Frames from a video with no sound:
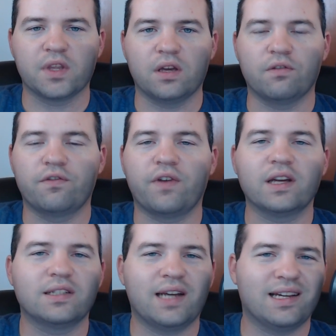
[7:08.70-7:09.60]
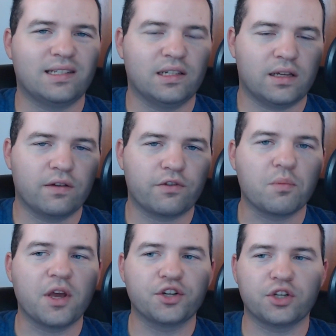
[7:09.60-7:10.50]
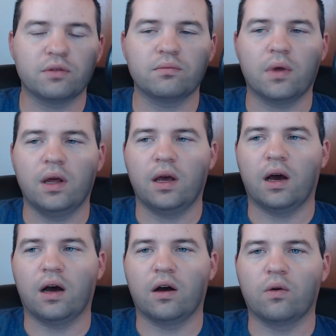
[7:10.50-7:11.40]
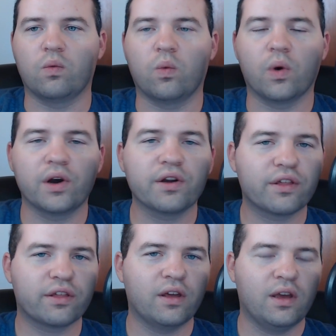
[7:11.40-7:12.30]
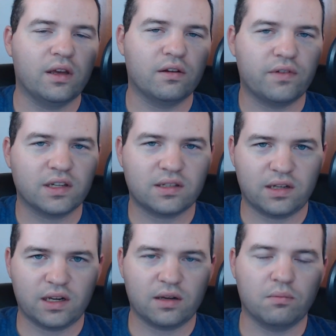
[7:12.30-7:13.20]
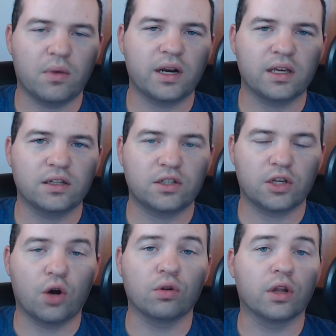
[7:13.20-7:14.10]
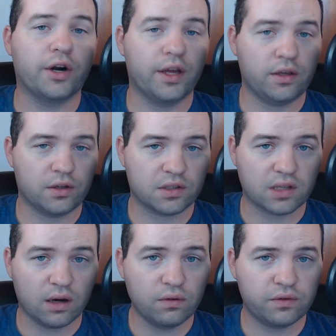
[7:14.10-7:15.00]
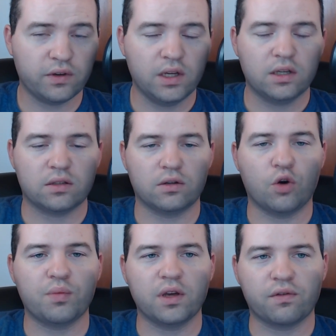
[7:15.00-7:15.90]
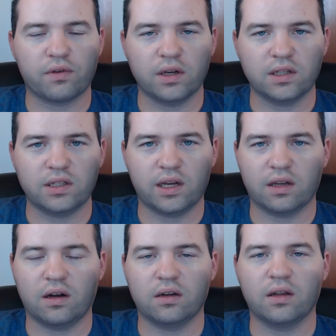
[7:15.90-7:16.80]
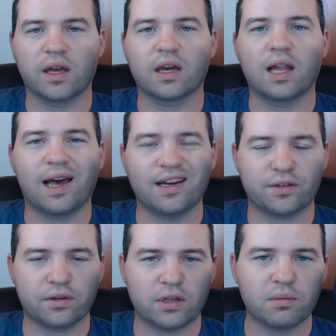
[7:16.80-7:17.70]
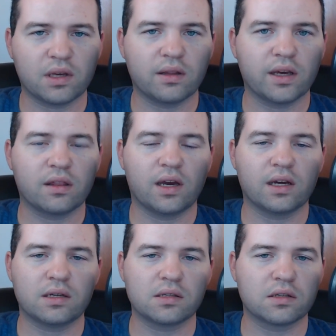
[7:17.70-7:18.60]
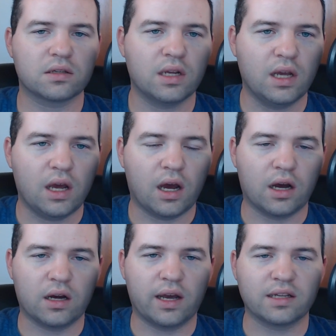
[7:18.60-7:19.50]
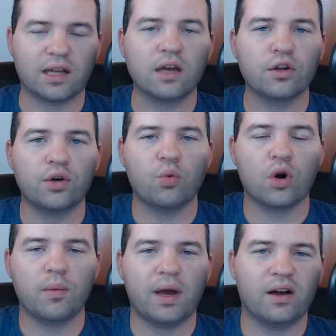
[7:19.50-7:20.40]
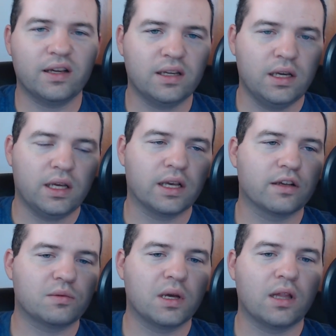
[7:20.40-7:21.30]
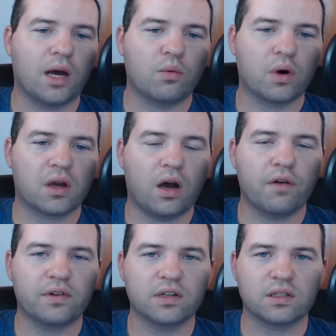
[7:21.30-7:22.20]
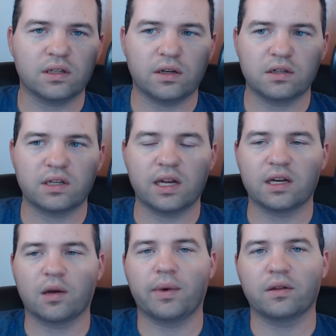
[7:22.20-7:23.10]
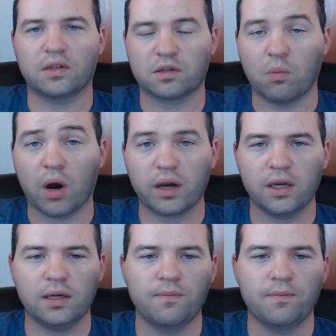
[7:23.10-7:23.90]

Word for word: Fantastic information, uh, worth investing money in to go learn it yourself. So don't be afraid to take an online class or something like that, because it's uh, as I learn more about it, it gives me a lot more confidence and understanding about this market.